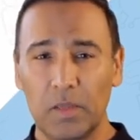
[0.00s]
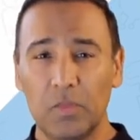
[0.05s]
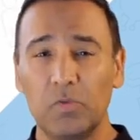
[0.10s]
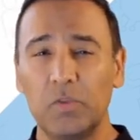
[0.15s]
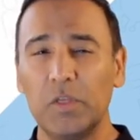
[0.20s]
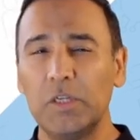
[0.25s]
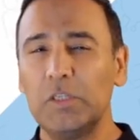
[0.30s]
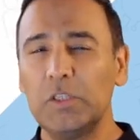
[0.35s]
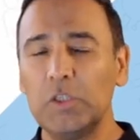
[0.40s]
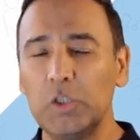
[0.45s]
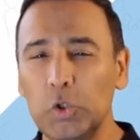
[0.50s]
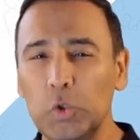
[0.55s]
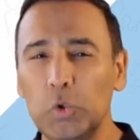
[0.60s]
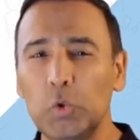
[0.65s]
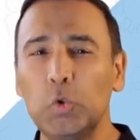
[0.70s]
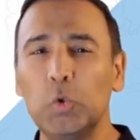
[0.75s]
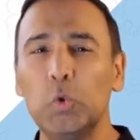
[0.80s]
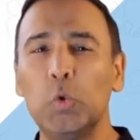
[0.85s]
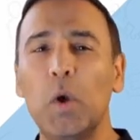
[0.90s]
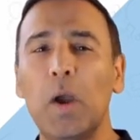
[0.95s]
The
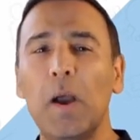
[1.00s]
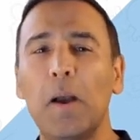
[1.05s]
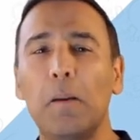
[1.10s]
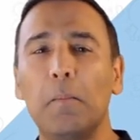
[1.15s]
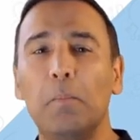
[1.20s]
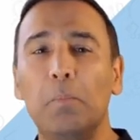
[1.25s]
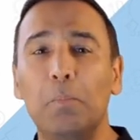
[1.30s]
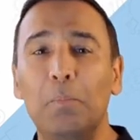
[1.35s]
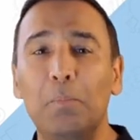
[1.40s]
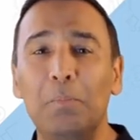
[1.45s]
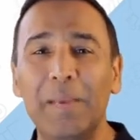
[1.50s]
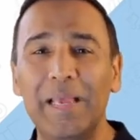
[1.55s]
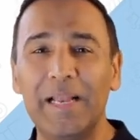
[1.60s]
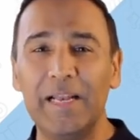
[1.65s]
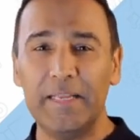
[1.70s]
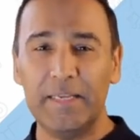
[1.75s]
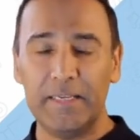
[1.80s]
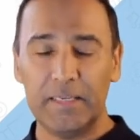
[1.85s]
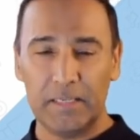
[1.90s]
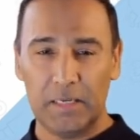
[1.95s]
2
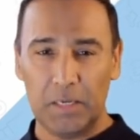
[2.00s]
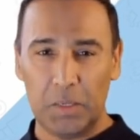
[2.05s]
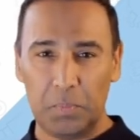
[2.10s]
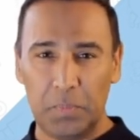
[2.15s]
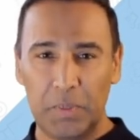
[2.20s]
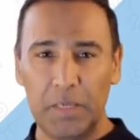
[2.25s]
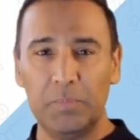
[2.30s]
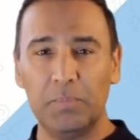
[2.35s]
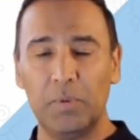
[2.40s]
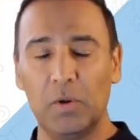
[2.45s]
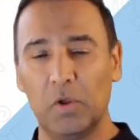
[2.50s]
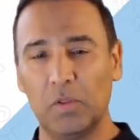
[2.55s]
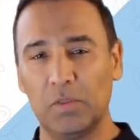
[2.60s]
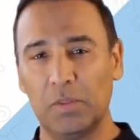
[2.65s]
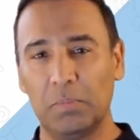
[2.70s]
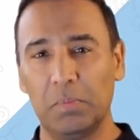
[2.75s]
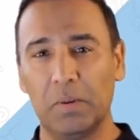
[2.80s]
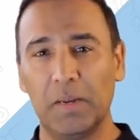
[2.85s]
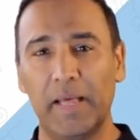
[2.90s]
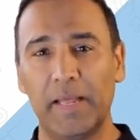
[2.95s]
billion people on
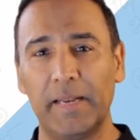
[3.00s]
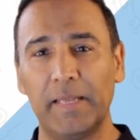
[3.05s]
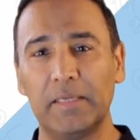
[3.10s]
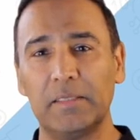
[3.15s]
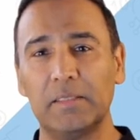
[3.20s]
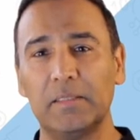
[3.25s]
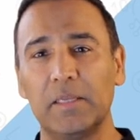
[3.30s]
the planet